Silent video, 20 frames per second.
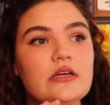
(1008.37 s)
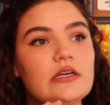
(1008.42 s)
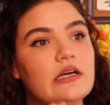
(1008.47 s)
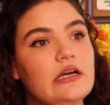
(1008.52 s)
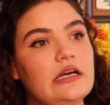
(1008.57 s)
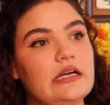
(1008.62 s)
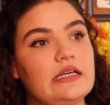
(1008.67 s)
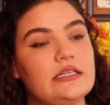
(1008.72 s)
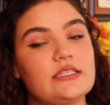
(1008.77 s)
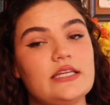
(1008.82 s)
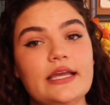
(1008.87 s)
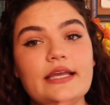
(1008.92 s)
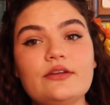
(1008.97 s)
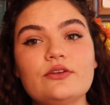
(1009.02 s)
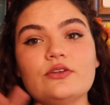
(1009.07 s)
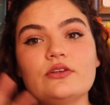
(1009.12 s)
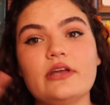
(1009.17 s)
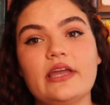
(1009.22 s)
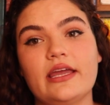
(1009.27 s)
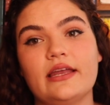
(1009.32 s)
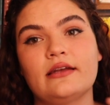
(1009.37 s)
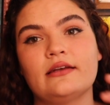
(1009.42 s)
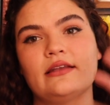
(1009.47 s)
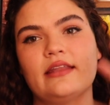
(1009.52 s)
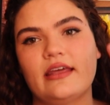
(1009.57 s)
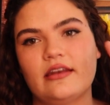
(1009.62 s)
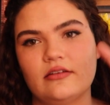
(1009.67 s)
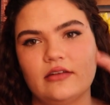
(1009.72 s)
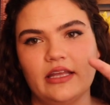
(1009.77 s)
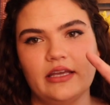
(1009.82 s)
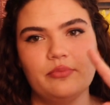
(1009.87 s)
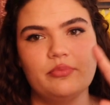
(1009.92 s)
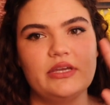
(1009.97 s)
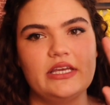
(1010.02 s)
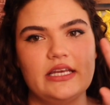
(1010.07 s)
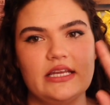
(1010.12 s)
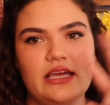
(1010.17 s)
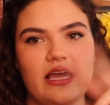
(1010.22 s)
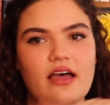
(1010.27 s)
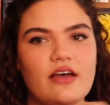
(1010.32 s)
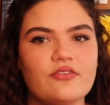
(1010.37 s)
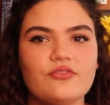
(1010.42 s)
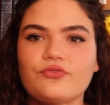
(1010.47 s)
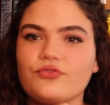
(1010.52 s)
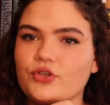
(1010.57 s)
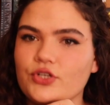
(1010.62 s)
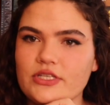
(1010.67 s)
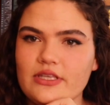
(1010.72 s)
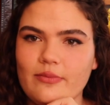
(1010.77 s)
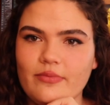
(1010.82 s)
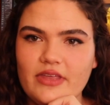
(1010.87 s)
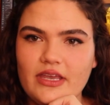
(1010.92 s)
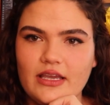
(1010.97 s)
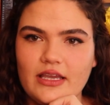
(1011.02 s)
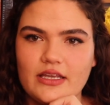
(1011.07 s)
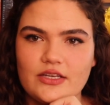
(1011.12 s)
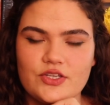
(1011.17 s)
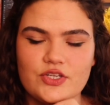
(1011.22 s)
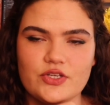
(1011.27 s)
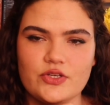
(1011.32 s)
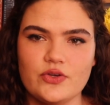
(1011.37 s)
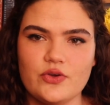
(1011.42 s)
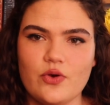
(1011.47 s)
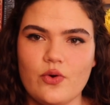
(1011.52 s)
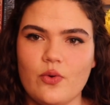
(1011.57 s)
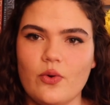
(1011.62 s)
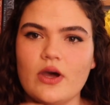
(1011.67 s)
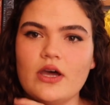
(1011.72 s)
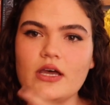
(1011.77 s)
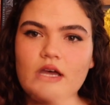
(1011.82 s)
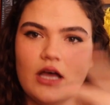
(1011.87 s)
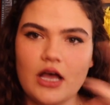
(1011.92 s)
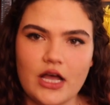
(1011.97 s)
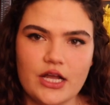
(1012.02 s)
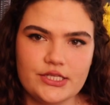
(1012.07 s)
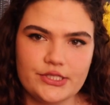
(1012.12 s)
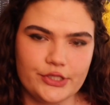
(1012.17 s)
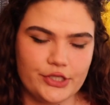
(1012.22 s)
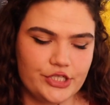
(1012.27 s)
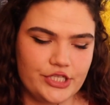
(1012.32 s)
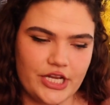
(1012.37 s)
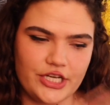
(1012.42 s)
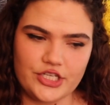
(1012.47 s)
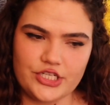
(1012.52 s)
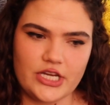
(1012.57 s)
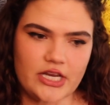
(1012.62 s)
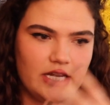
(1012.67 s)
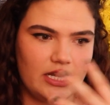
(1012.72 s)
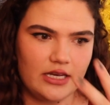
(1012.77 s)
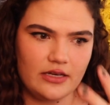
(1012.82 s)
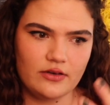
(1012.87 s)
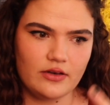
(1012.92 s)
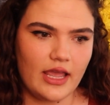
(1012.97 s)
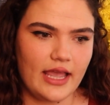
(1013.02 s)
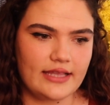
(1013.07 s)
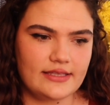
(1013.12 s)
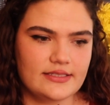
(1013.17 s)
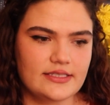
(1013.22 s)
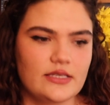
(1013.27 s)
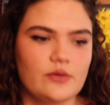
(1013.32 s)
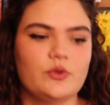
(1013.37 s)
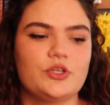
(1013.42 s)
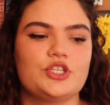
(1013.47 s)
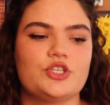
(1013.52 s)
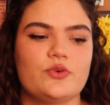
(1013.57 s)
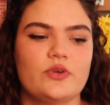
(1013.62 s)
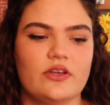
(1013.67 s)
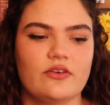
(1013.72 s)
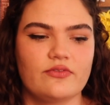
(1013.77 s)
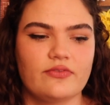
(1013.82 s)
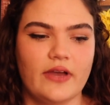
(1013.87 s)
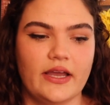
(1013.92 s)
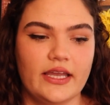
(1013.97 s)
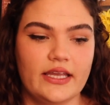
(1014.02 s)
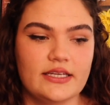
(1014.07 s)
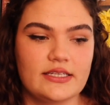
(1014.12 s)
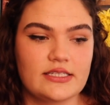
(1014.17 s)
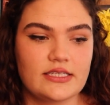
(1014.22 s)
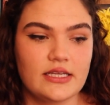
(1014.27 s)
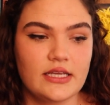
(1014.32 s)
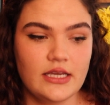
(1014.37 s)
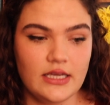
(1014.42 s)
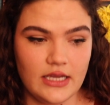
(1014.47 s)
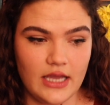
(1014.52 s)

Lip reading: title and then like PDF or something into a search engine and see what you can find.